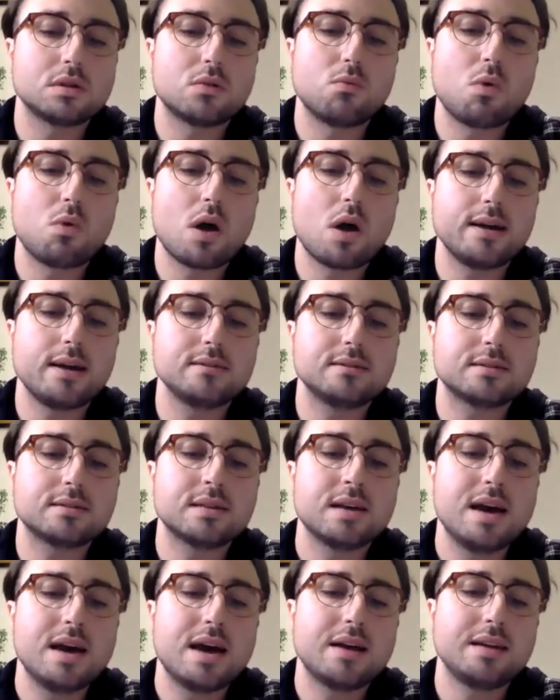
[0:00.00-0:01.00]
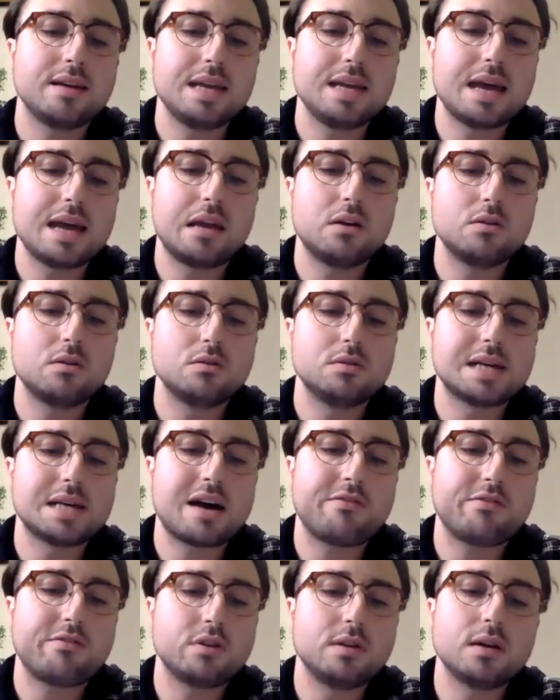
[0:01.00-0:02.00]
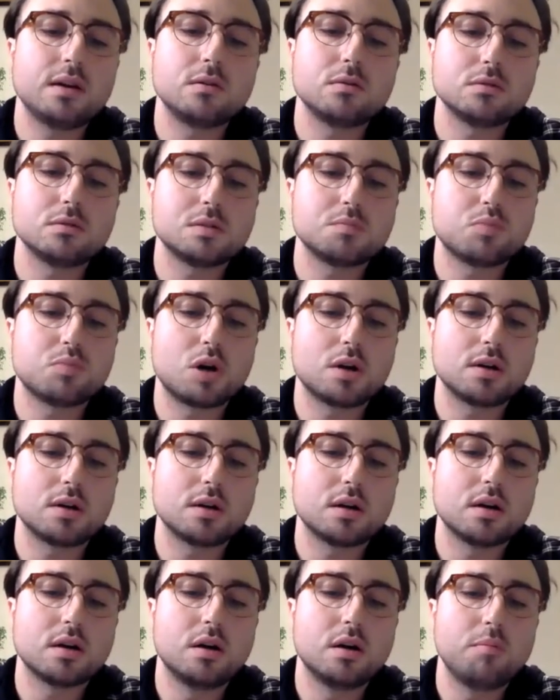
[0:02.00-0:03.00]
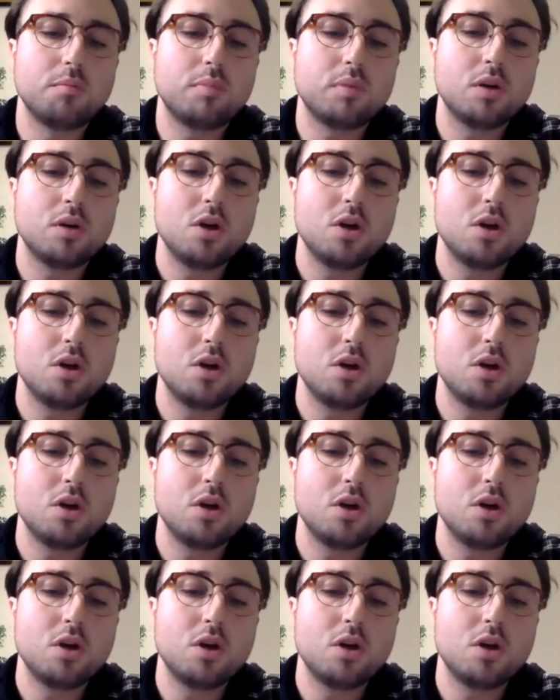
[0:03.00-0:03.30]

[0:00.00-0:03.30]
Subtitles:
A white and yellow daffodil sprung up